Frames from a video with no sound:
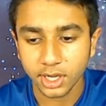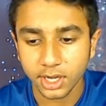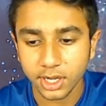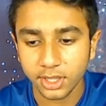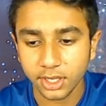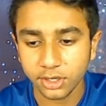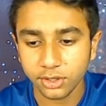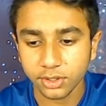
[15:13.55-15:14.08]

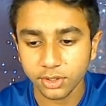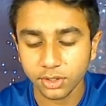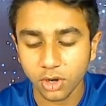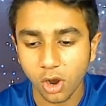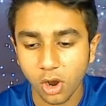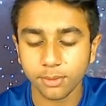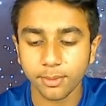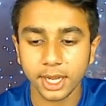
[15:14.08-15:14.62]
then you can
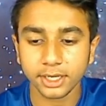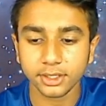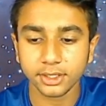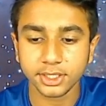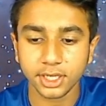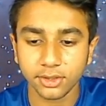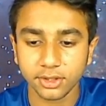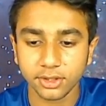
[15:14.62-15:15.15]
automatically
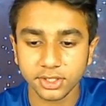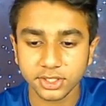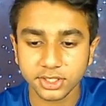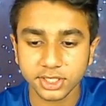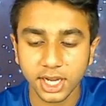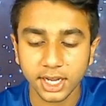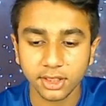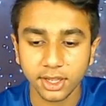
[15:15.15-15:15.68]
tell that the
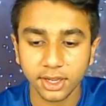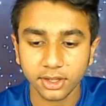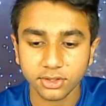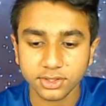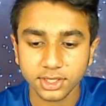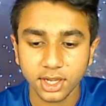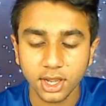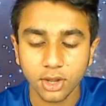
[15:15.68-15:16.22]
side
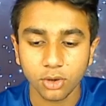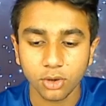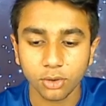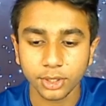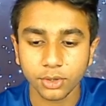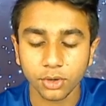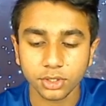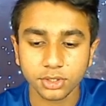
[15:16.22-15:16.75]
lengths will be
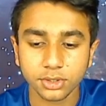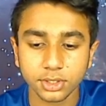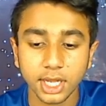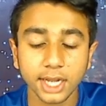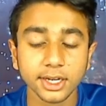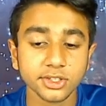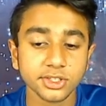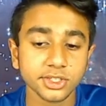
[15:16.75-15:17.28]
not
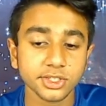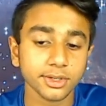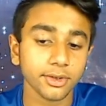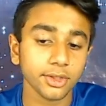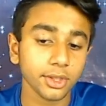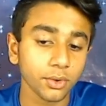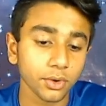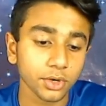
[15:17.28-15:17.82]

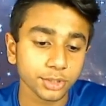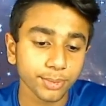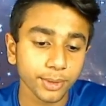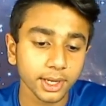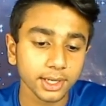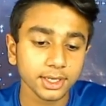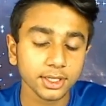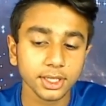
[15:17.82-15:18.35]
necessarily
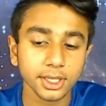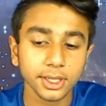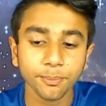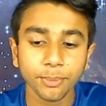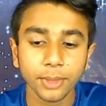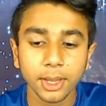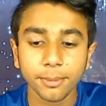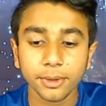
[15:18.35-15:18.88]
correspondingly,
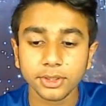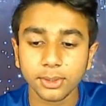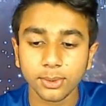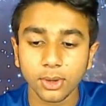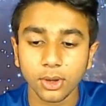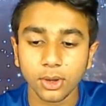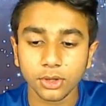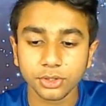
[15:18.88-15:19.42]
but they will
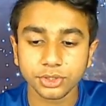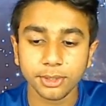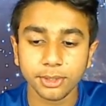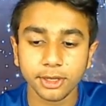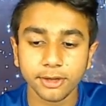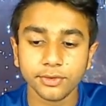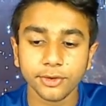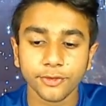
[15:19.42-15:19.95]
also be
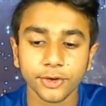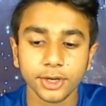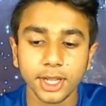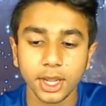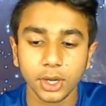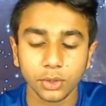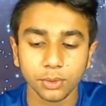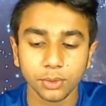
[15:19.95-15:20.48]
of different
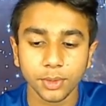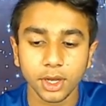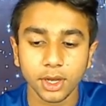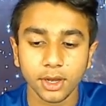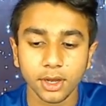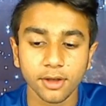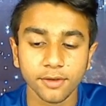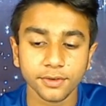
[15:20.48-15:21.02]

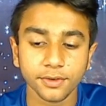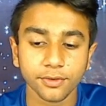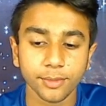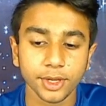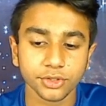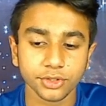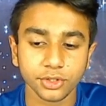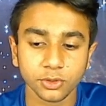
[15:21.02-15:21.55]

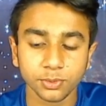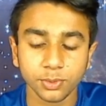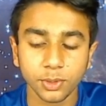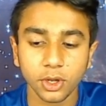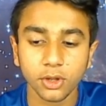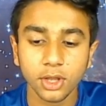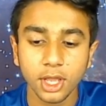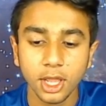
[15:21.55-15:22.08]
measures as
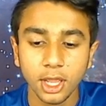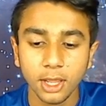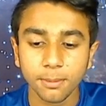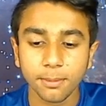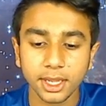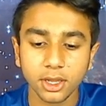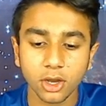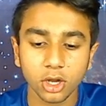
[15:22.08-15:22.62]
well,
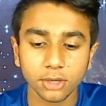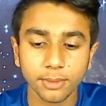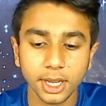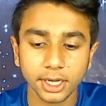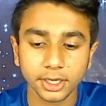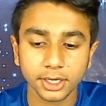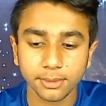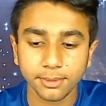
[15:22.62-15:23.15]

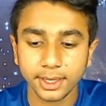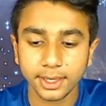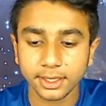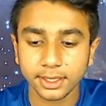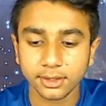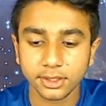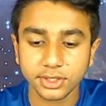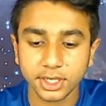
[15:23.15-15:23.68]
automatically making
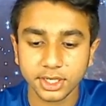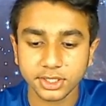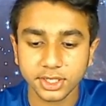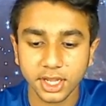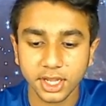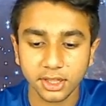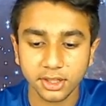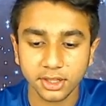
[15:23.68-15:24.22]
this a
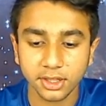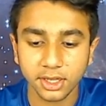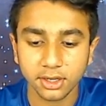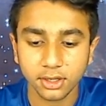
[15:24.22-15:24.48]
scalene